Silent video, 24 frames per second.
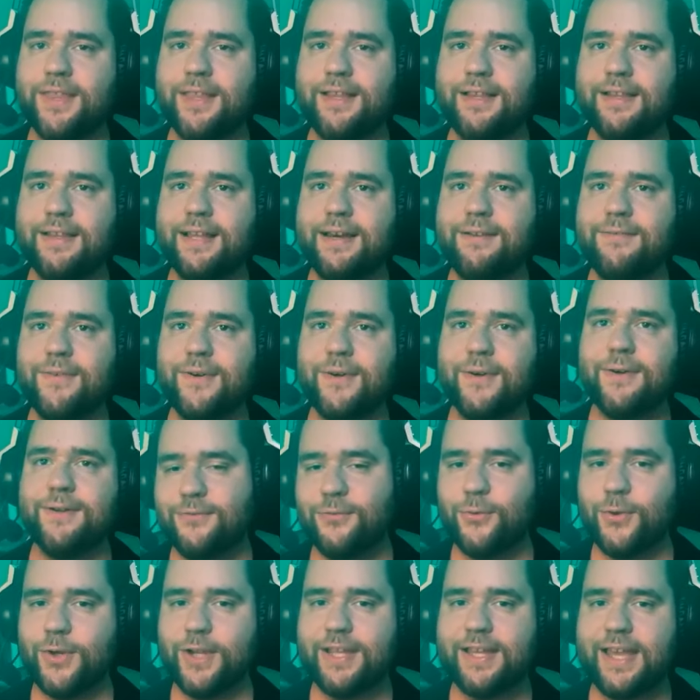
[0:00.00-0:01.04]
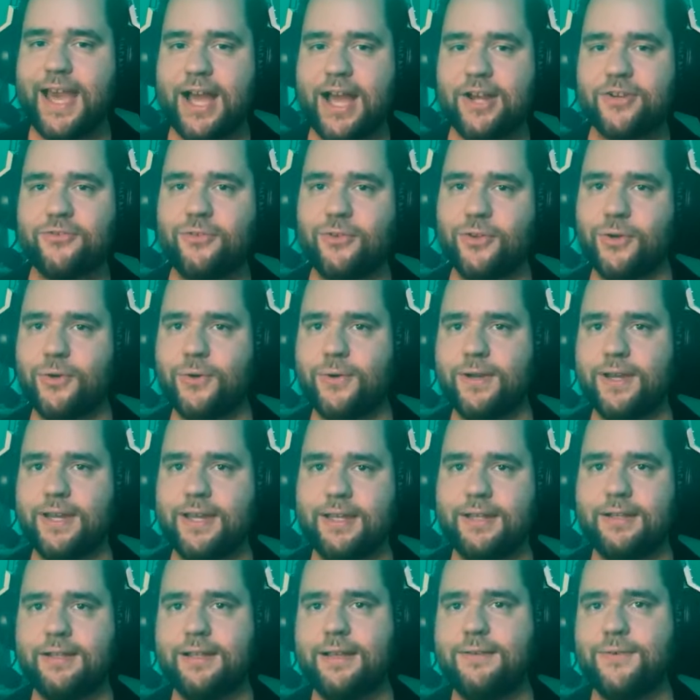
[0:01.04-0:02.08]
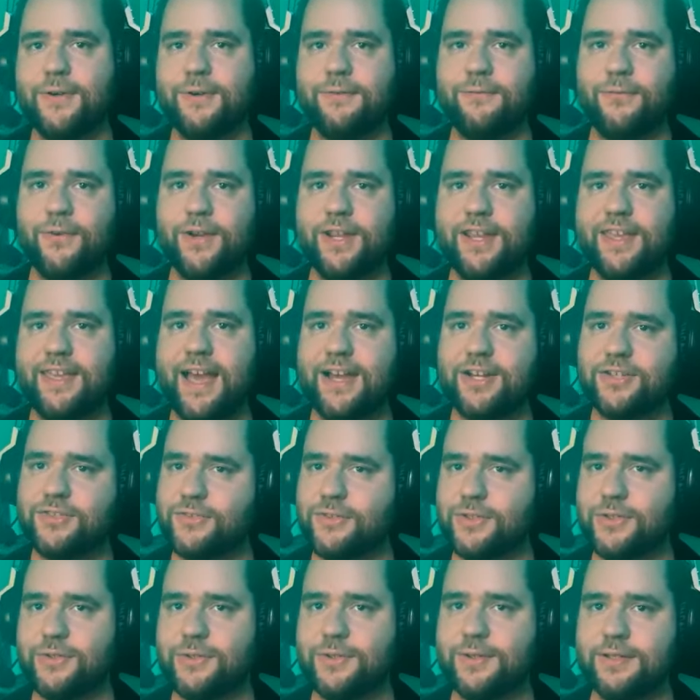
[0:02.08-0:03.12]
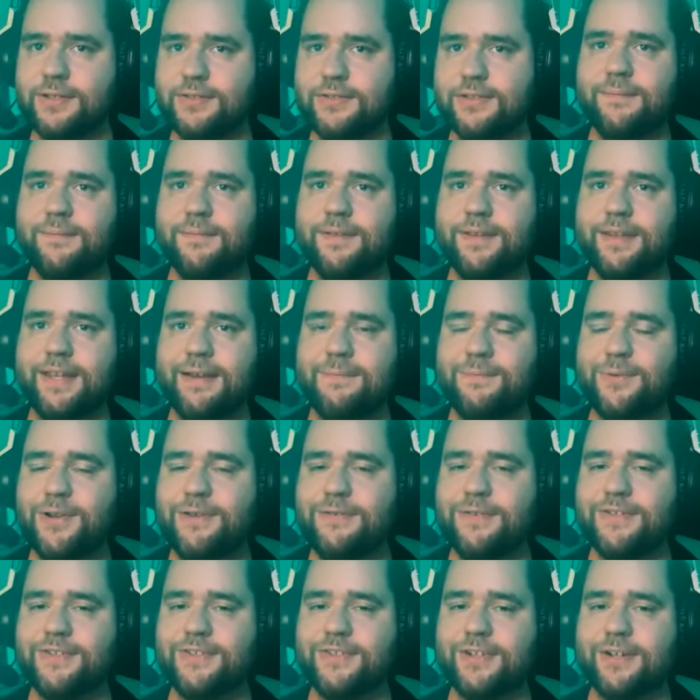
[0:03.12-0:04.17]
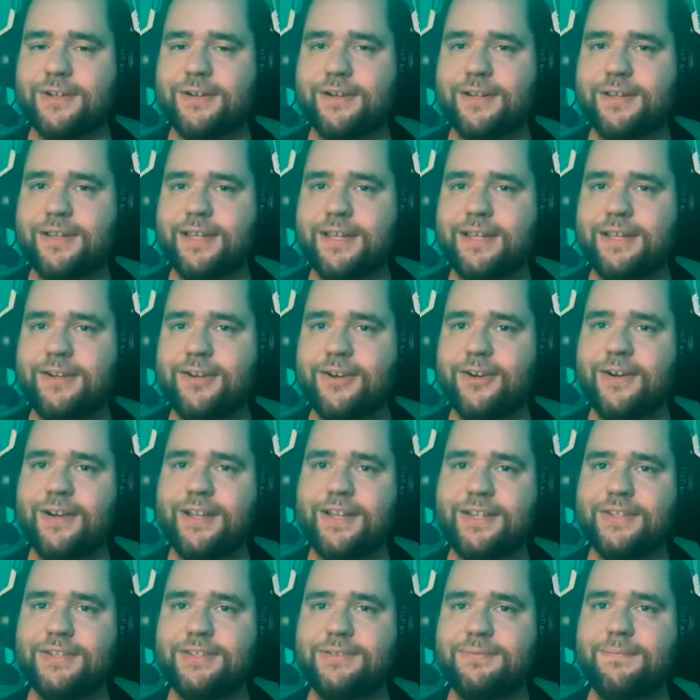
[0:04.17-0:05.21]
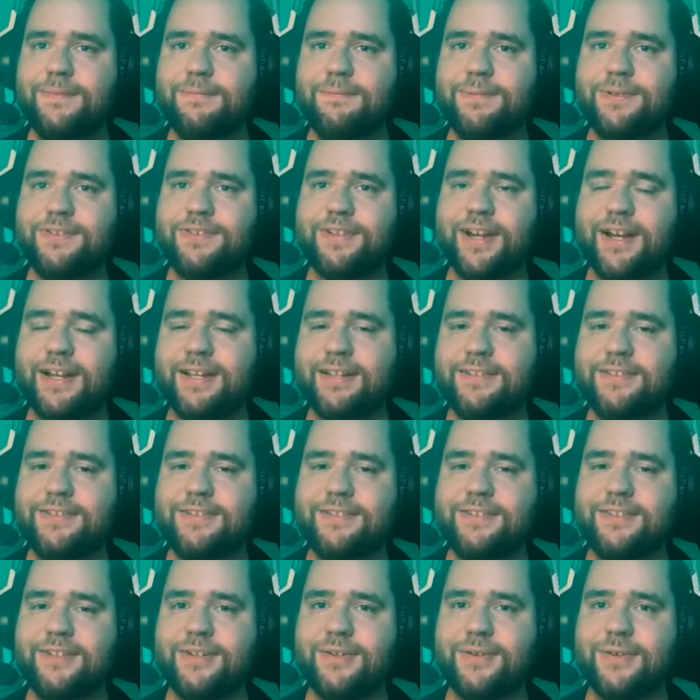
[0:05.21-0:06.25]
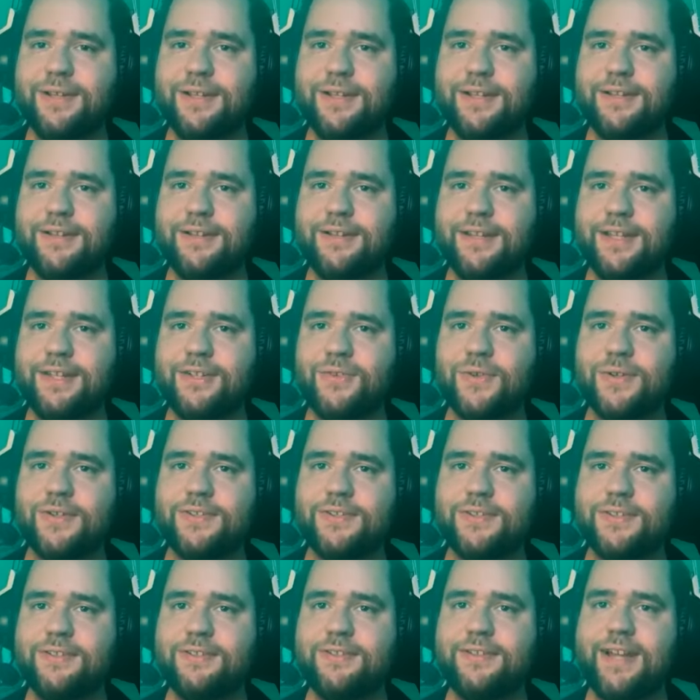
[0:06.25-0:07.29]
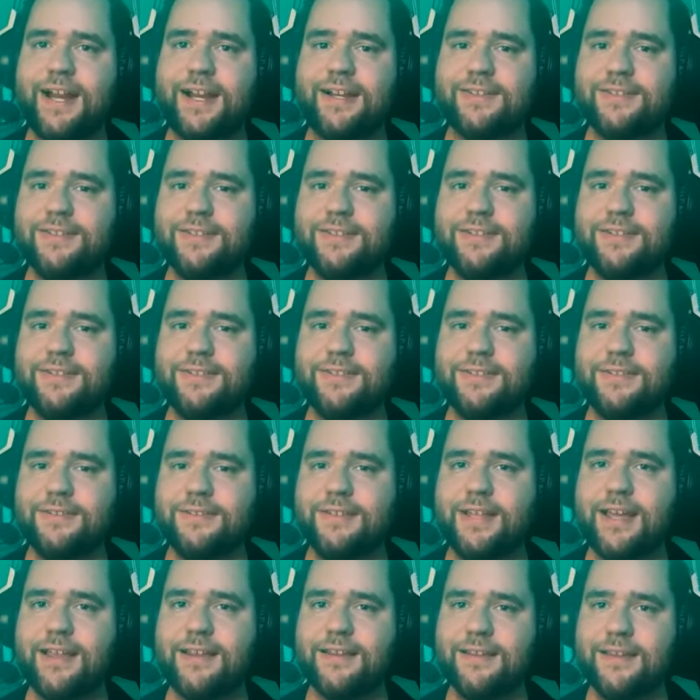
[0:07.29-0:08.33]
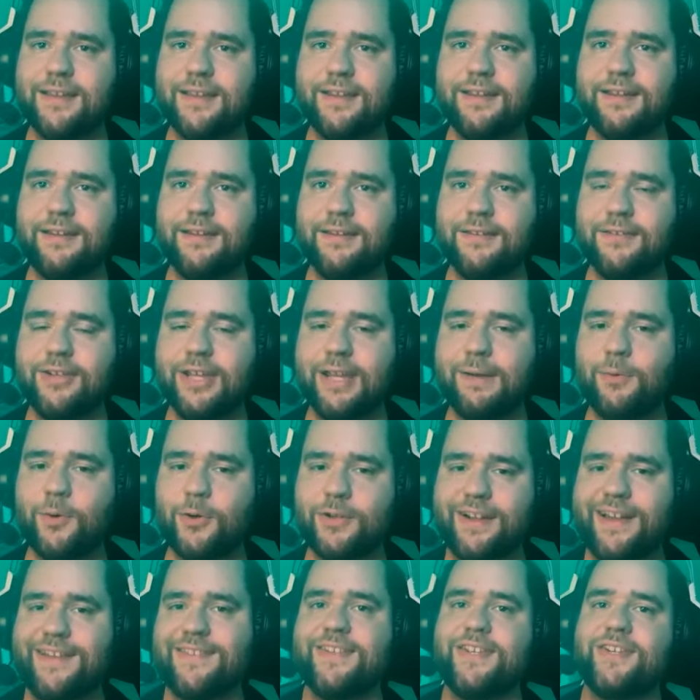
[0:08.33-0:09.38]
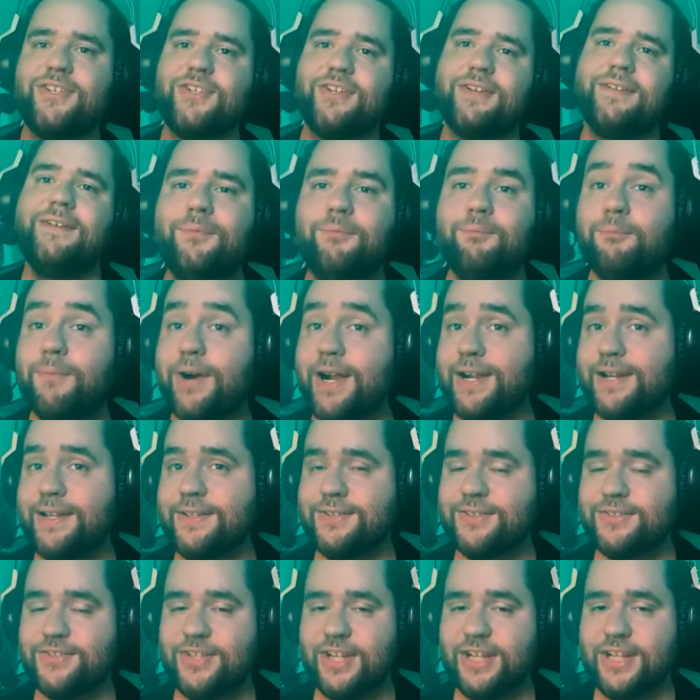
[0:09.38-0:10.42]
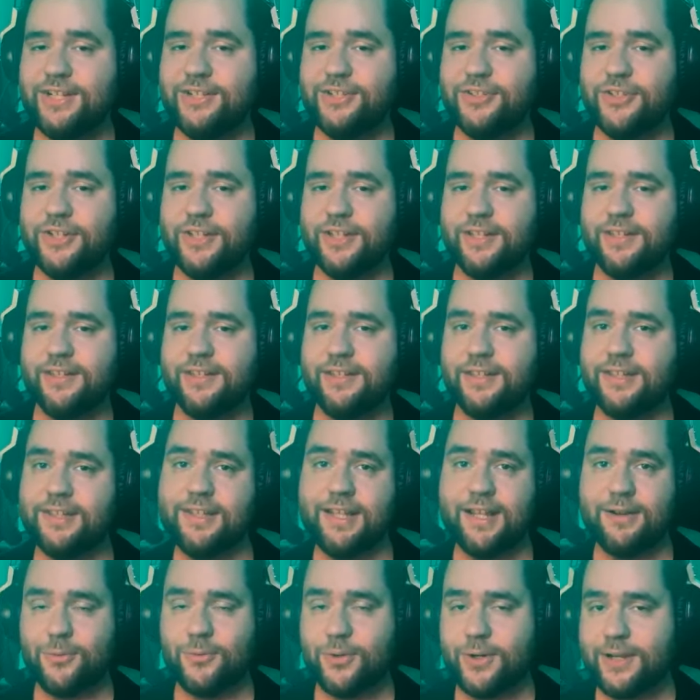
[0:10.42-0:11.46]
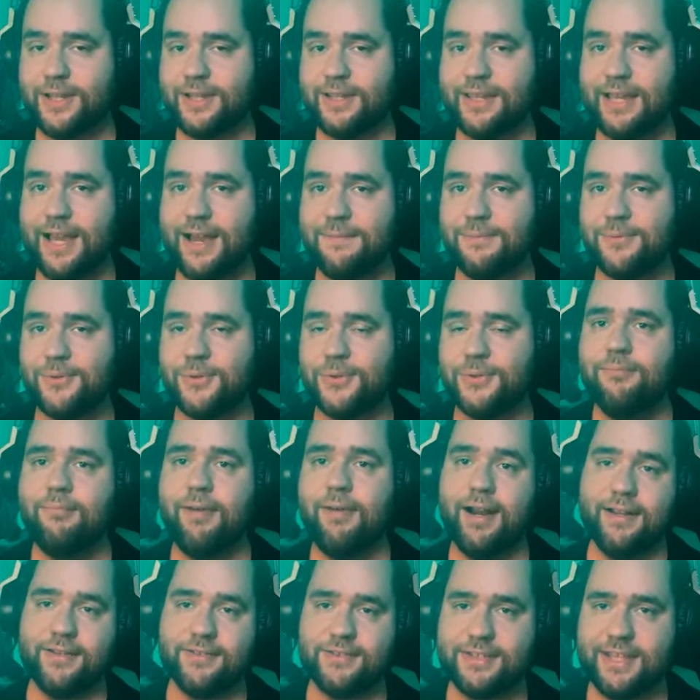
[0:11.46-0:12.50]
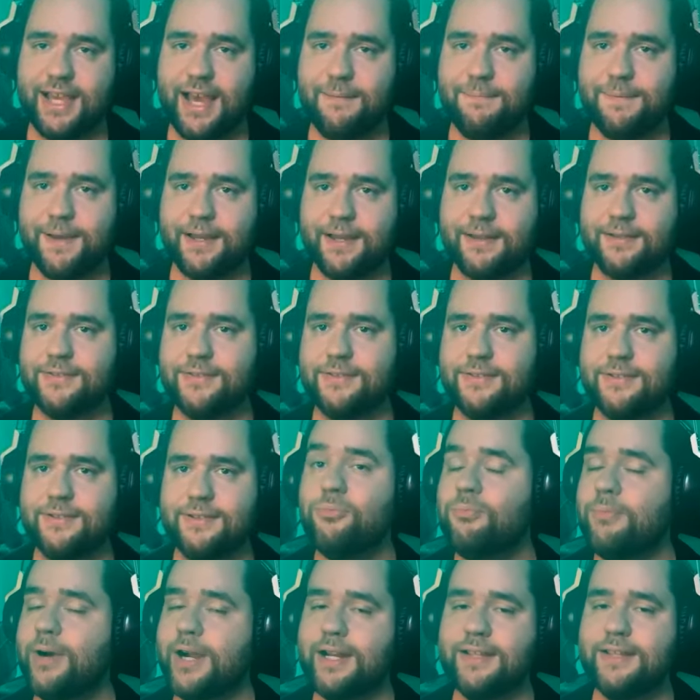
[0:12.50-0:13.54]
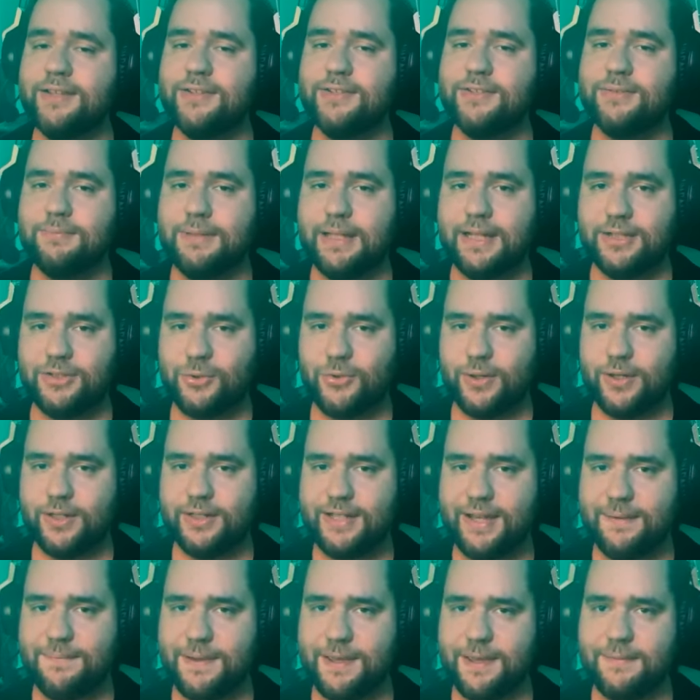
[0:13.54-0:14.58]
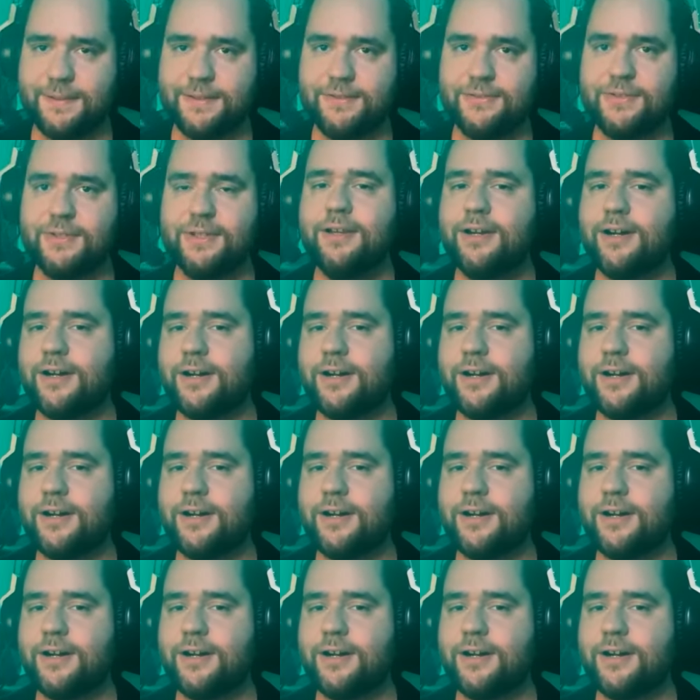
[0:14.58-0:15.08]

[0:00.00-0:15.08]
levered free cash flow, and levered free cash flow is that previous term, earnings besides, interest, taxes, debt, and amortization, minus change in net working capital, minus capex, minus mandatory debt payments.